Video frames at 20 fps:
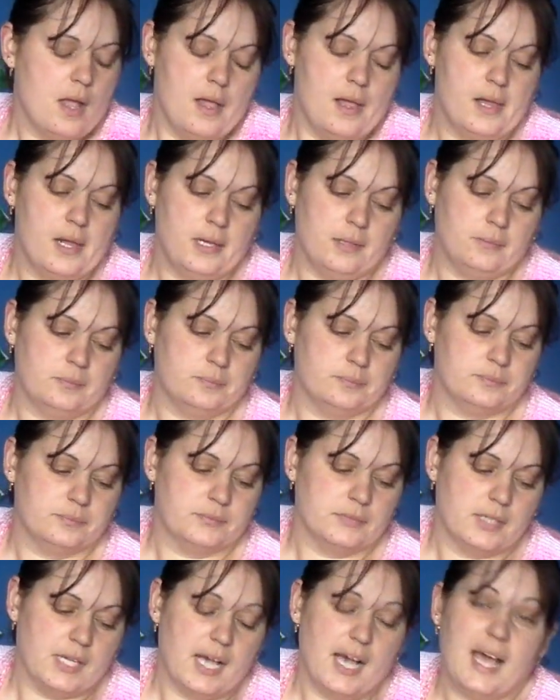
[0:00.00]
I
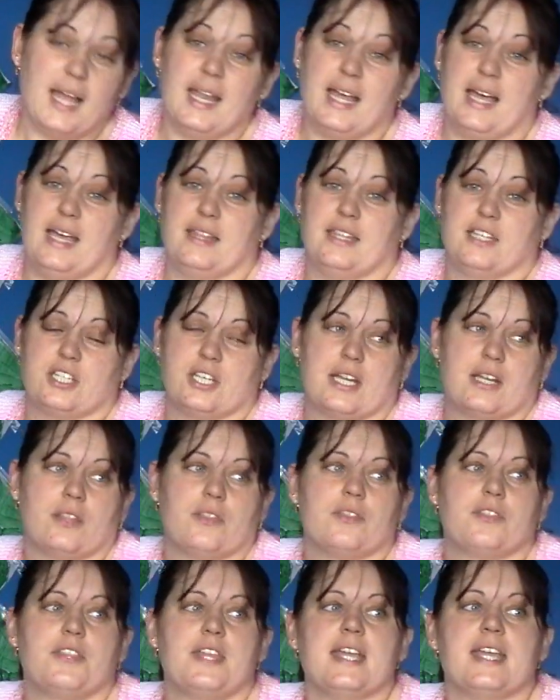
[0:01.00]
like the
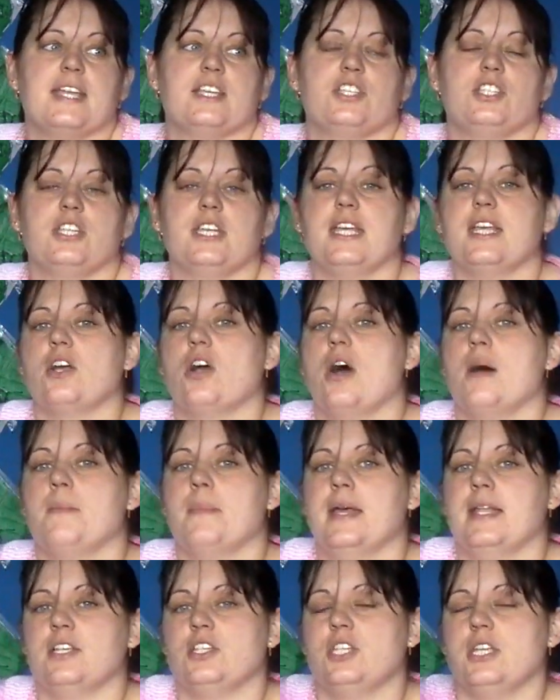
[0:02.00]
channel. The thing is, she
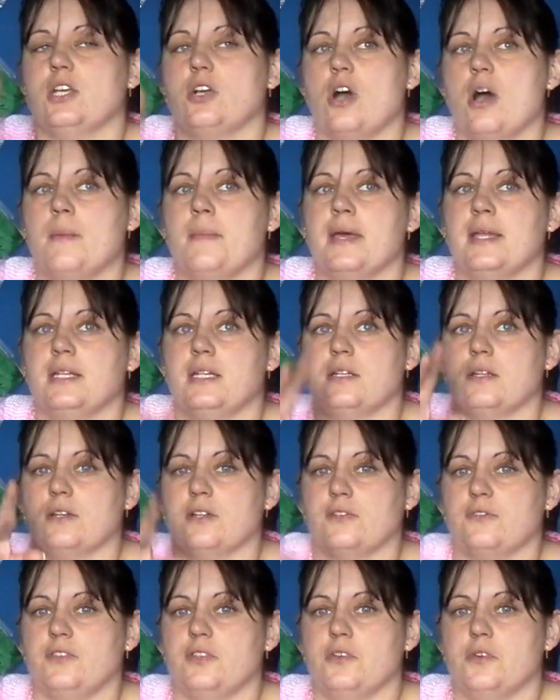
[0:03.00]
commented
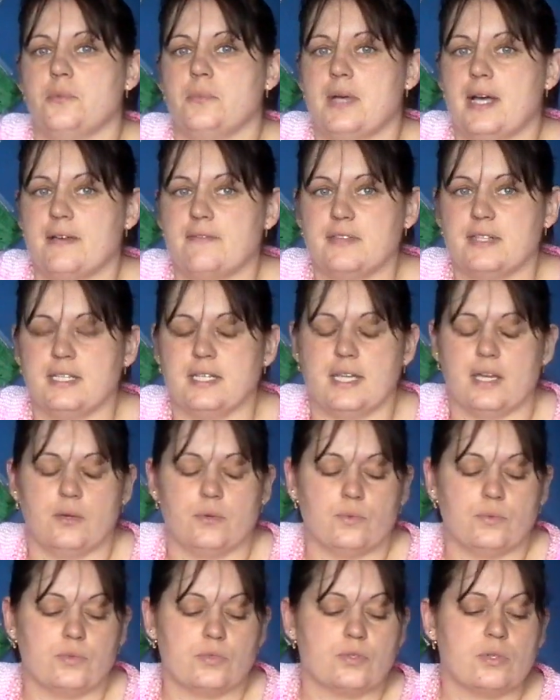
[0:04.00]
on a few of my
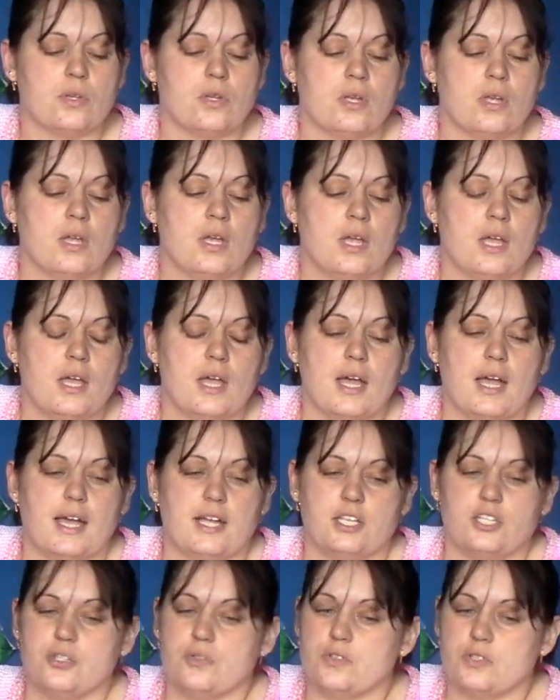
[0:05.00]
videos,
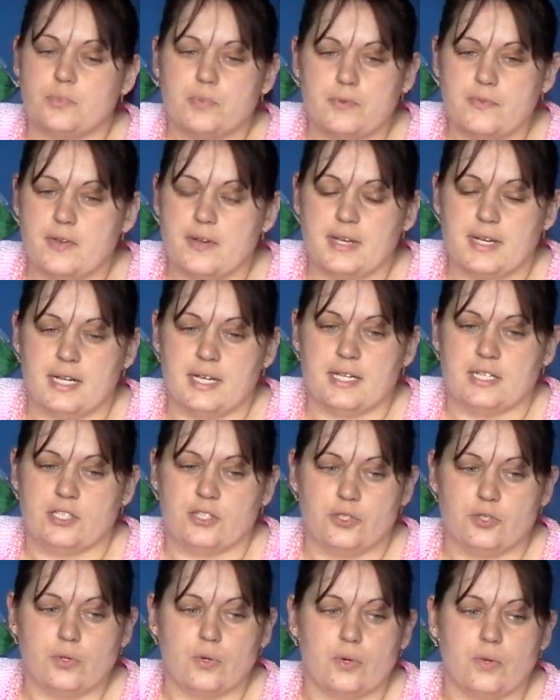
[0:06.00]
and she always put very
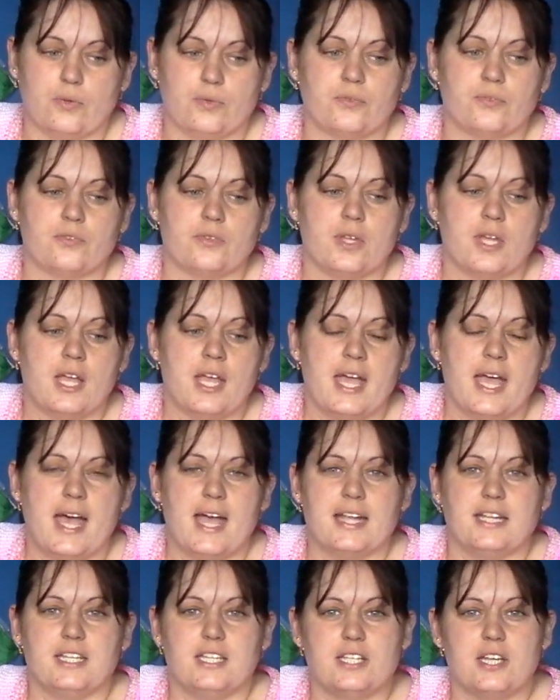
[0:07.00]
nice stuff.
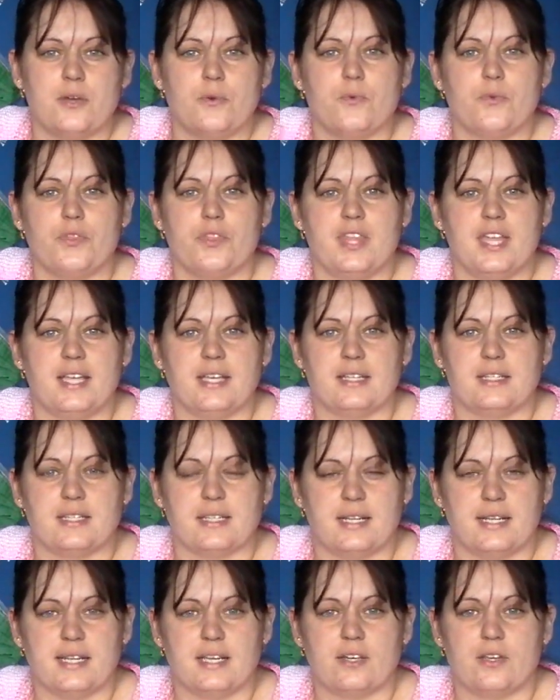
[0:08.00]
And you don't think
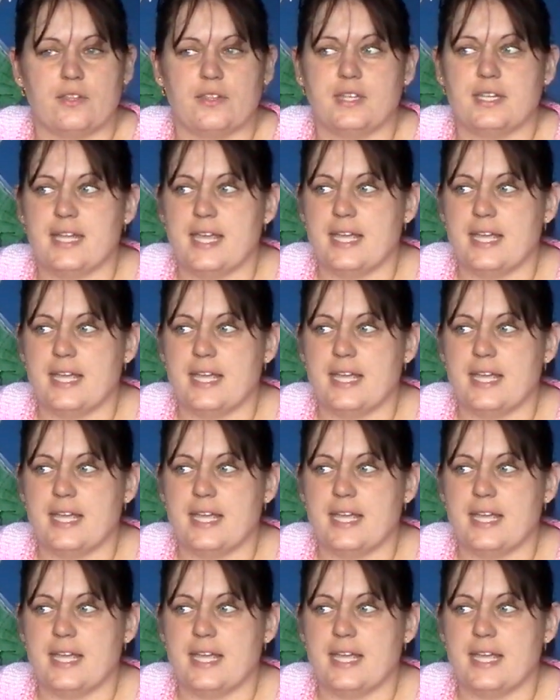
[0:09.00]
to click on the